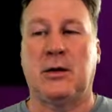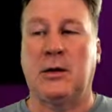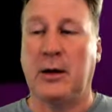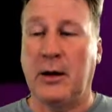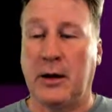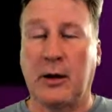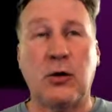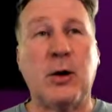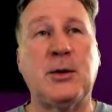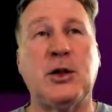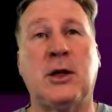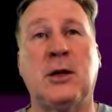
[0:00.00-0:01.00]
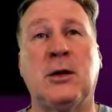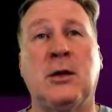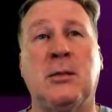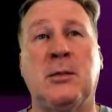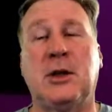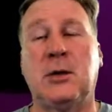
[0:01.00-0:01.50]
an encryption
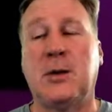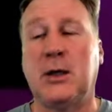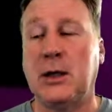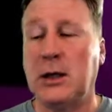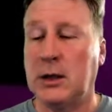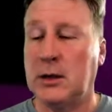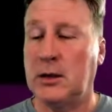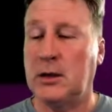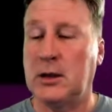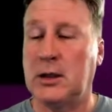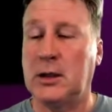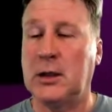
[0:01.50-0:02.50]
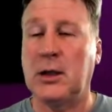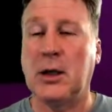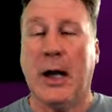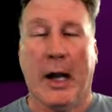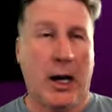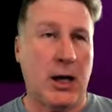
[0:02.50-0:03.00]
between the
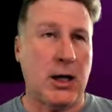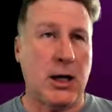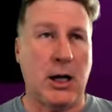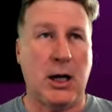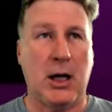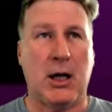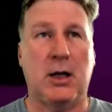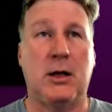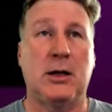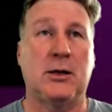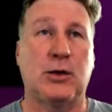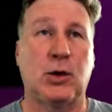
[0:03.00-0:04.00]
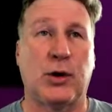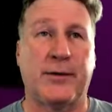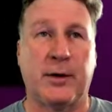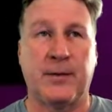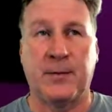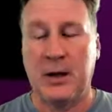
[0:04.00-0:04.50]
client and the server,